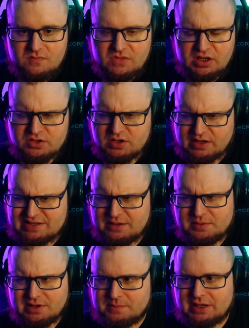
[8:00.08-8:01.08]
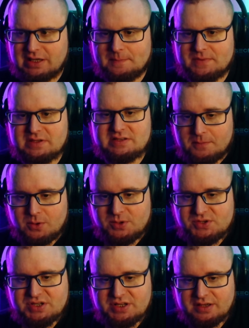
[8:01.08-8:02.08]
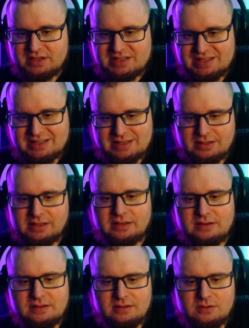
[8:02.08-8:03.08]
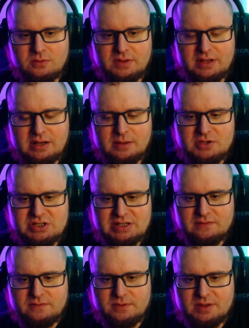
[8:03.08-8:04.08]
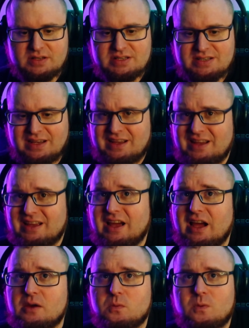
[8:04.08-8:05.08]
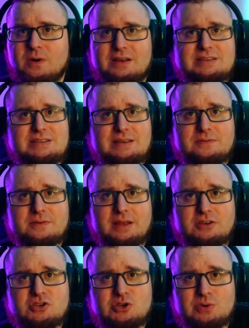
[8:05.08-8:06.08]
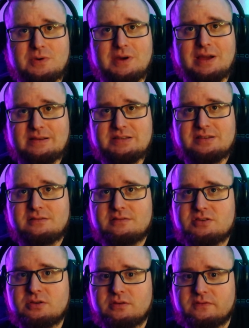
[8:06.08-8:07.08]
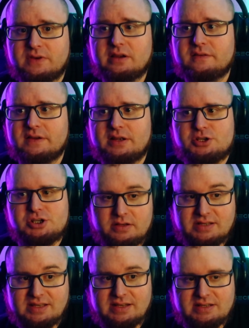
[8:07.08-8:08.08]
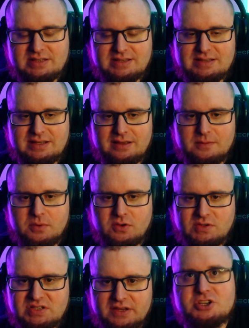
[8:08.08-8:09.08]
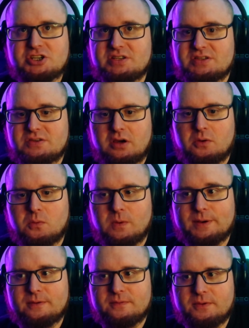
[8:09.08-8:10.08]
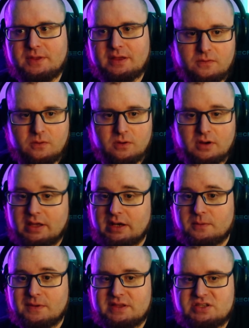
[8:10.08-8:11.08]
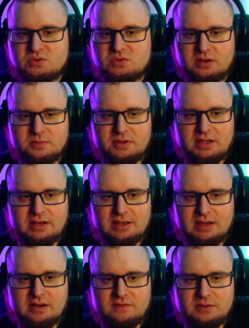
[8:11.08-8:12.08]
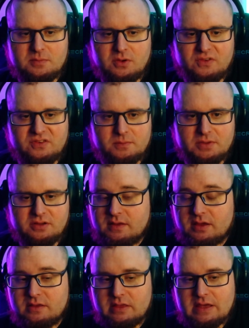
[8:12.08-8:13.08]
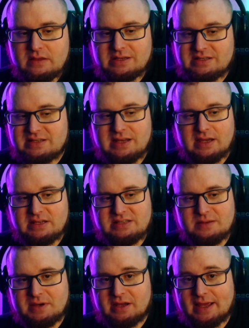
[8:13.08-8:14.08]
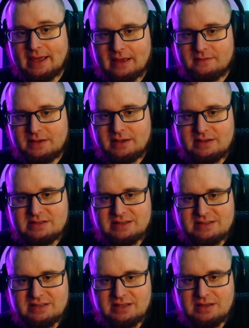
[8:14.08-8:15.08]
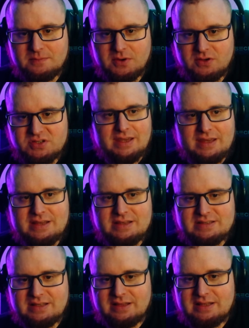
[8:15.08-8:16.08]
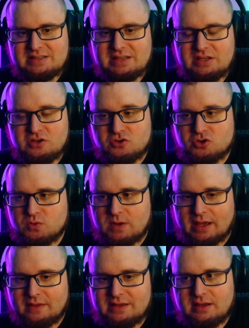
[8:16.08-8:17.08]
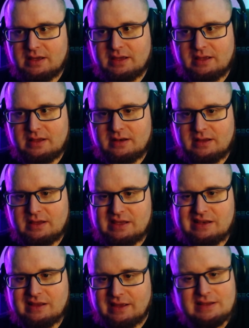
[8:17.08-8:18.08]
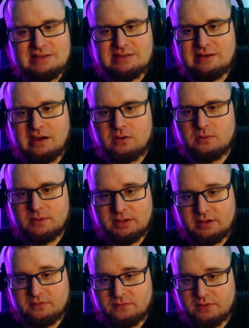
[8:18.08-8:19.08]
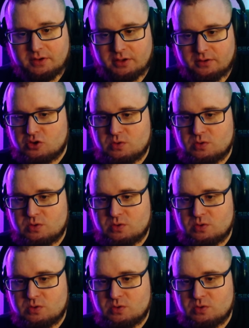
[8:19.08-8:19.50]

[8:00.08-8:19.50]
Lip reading: So I was able to pick up this Impulsa 6th linked, the one that I'm using for this, I want to say for like 2x. So very, very cheap to get a 6th link Impulsa, which is a wonderful thing for anyone that's willing to play any kind of Impulsa build. The other thing that's nice about having a 6th link Impulsa is, let's say you try this and it's not really for you.